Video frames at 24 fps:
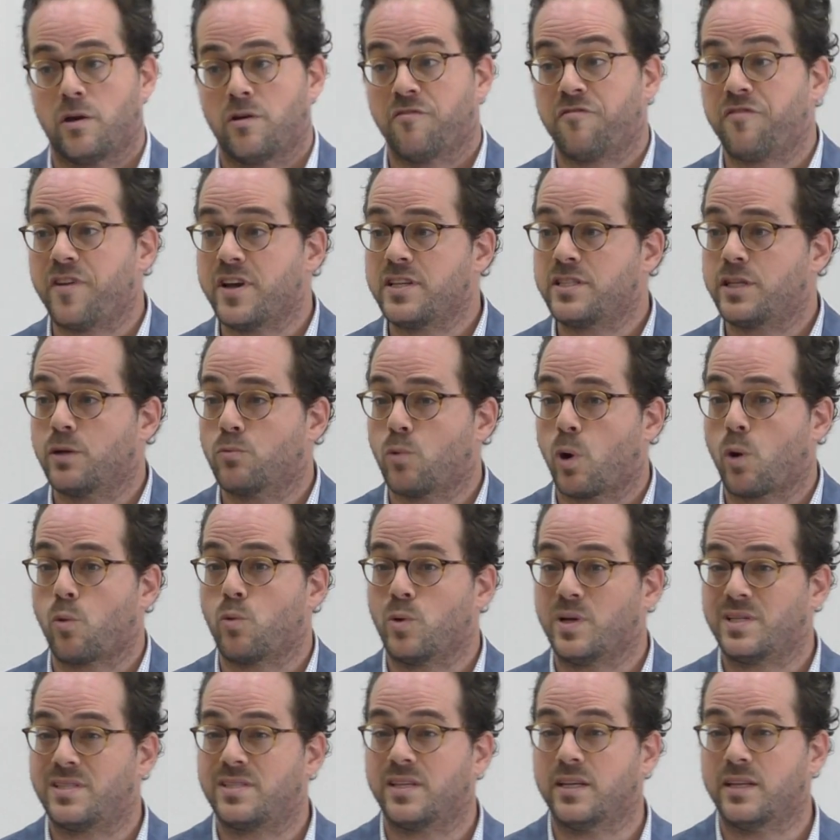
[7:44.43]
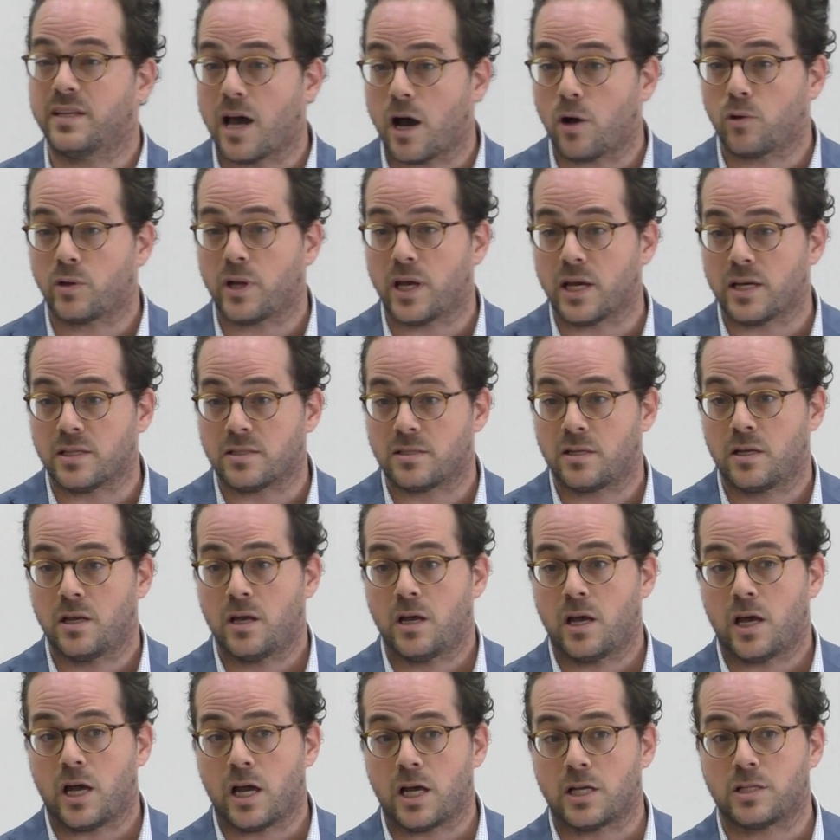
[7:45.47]
facing what we see nowadays
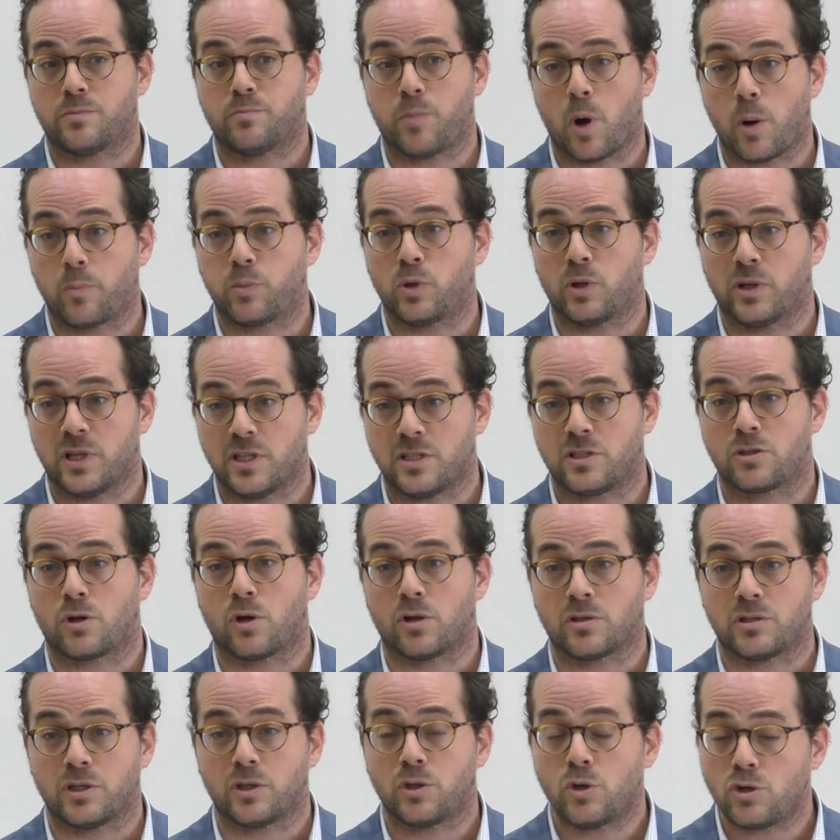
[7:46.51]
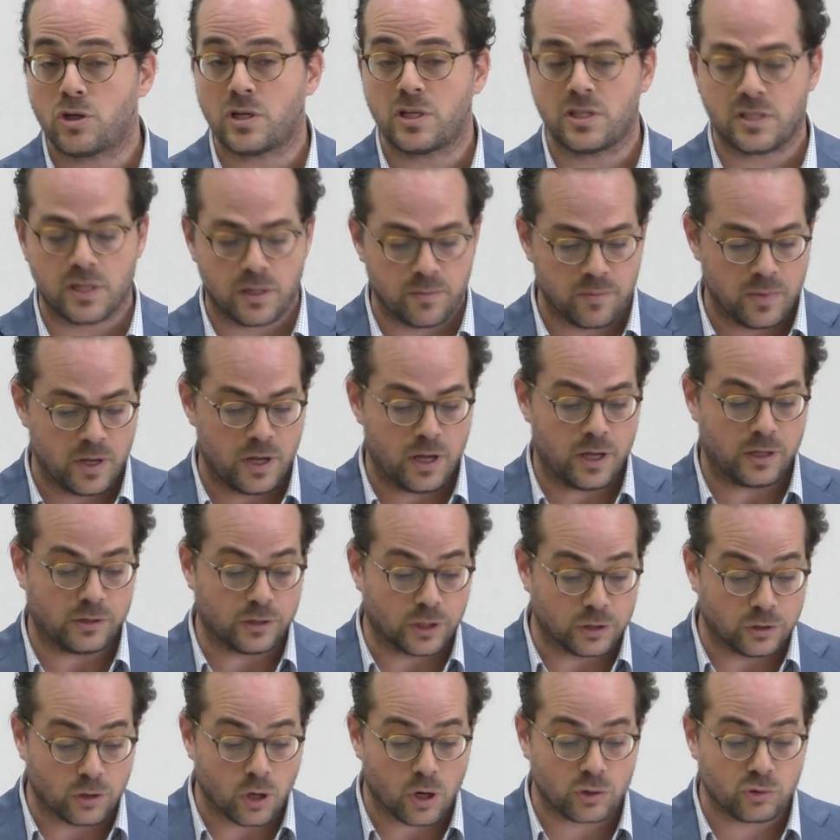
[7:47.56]
as populist constitutionalism,
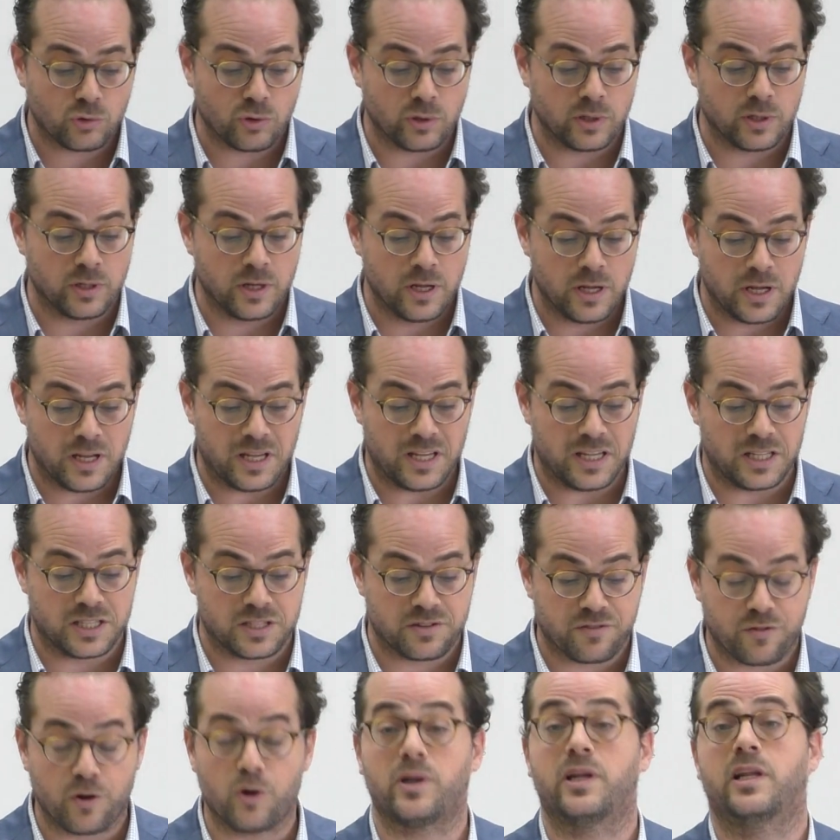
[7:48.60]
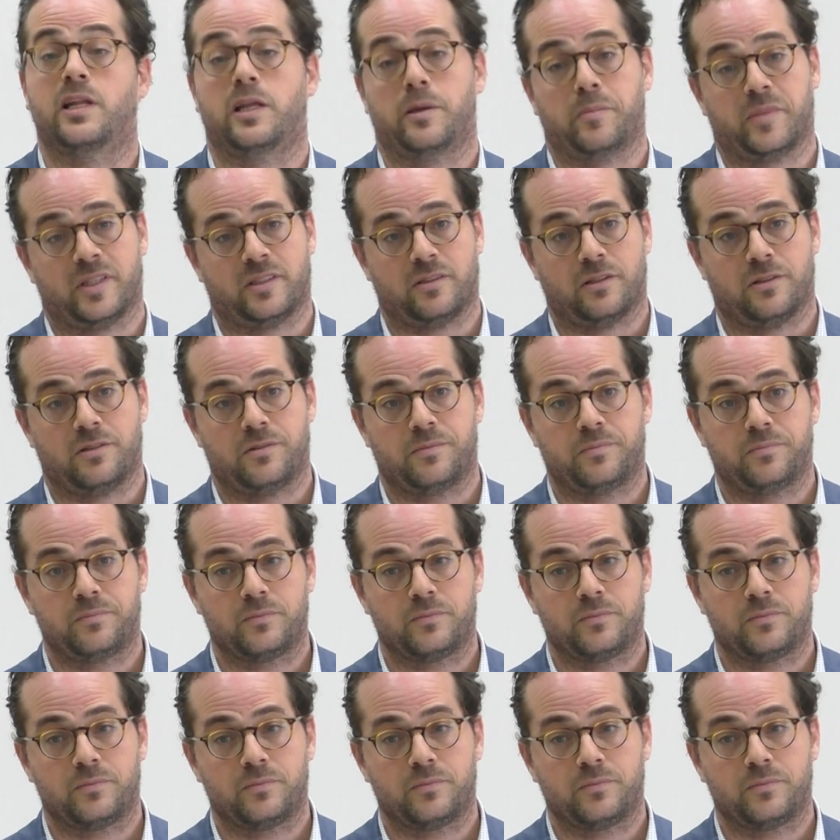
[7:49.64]
the doctrine is fairly limited.